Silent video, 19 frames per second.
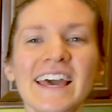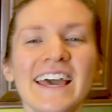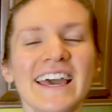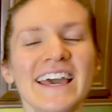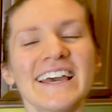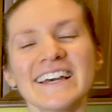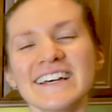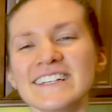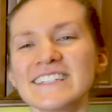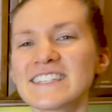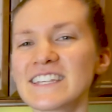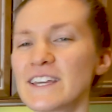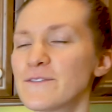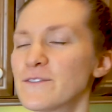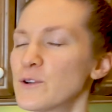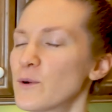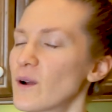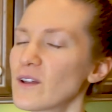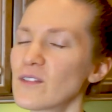And if
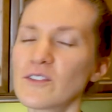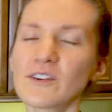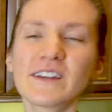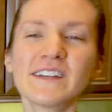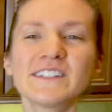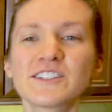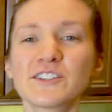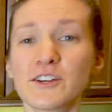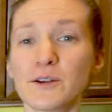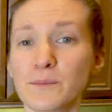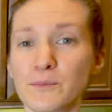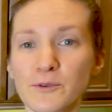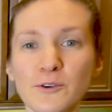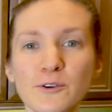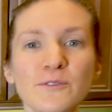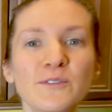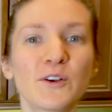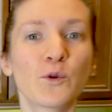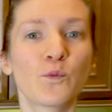you are looking to
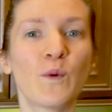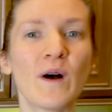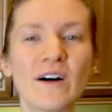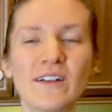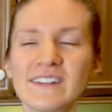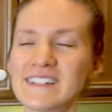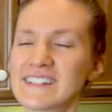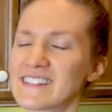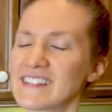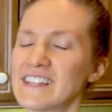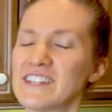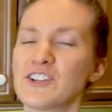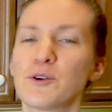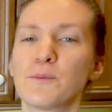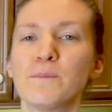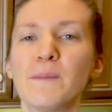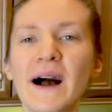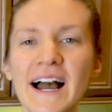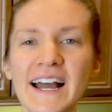improve your wellness in your
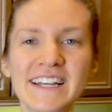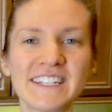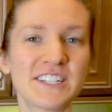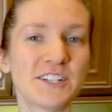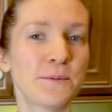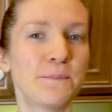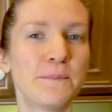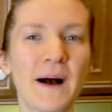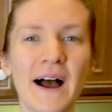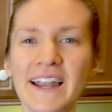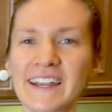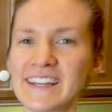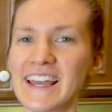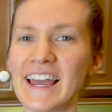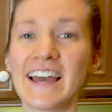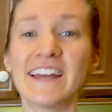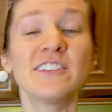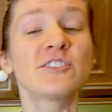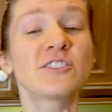mind, your body,
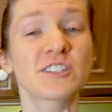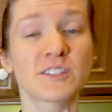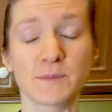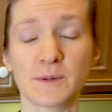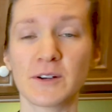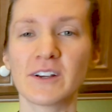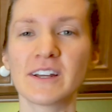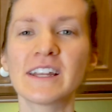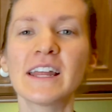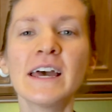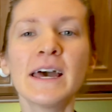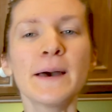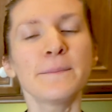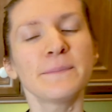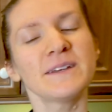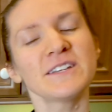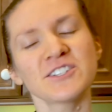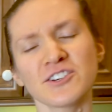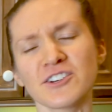and your spirit,
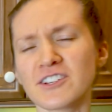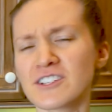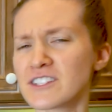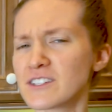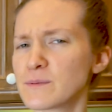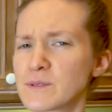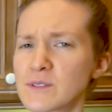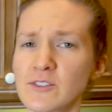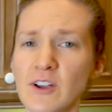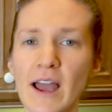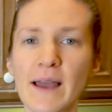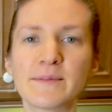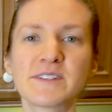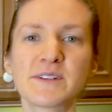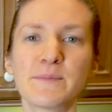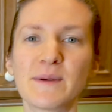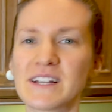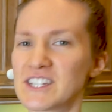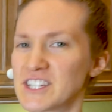be sure to subscribe to
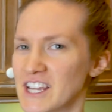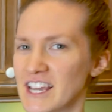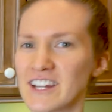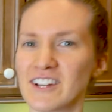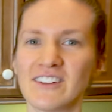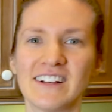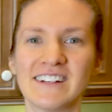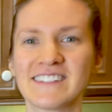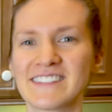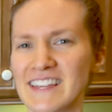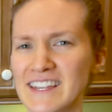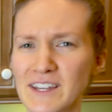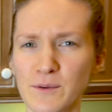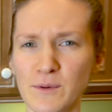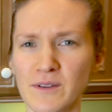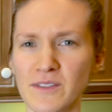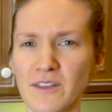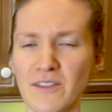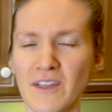my channel, Ascending
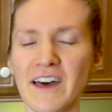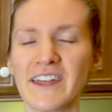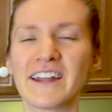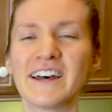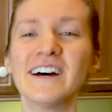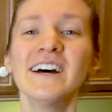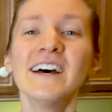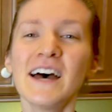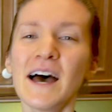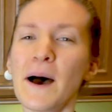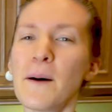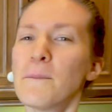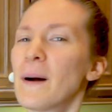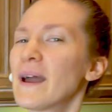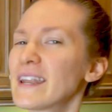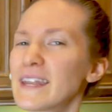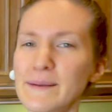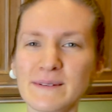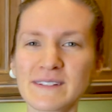with Alana. My
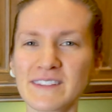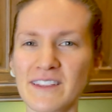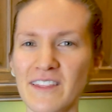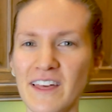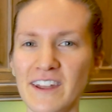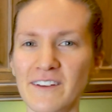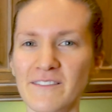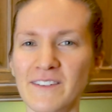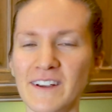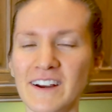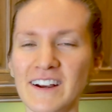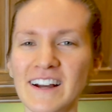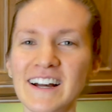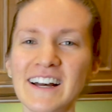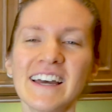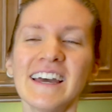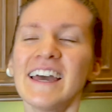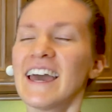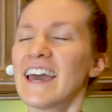name is Alana Vera,
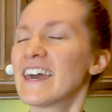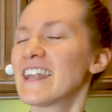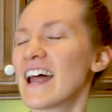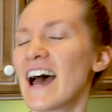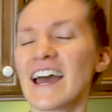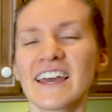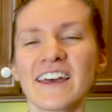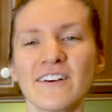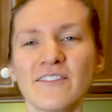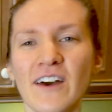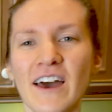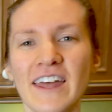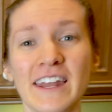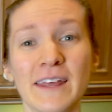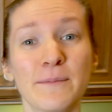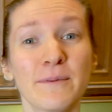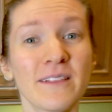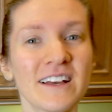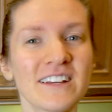and I have had a
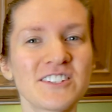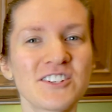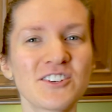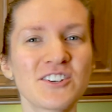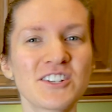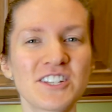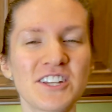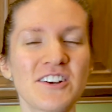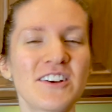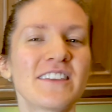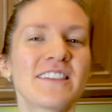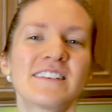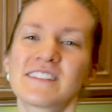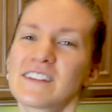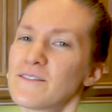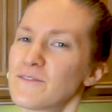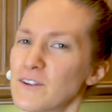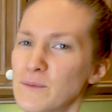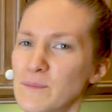pleasure sharing this
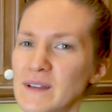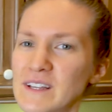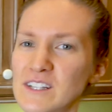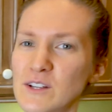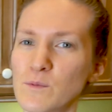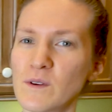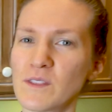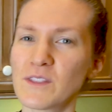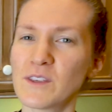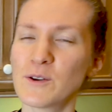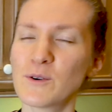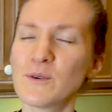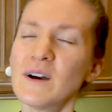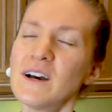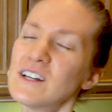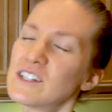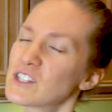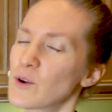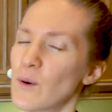information with you,
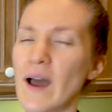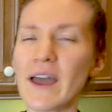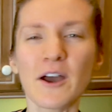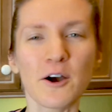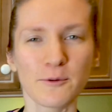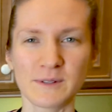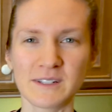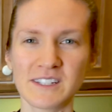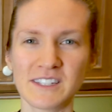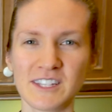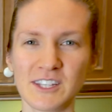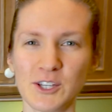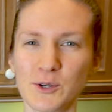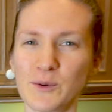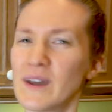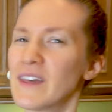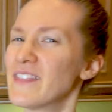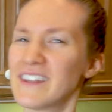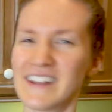so I hope to see you
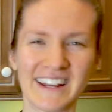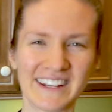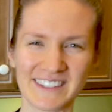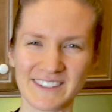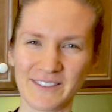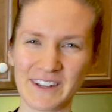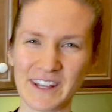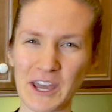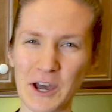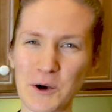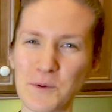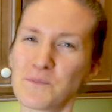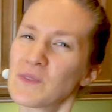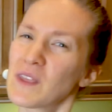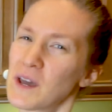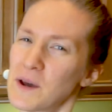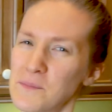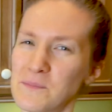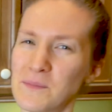in the next video.
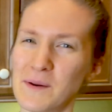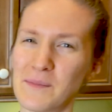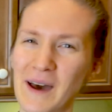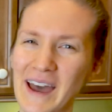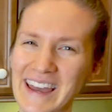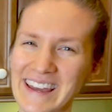Bye-bye.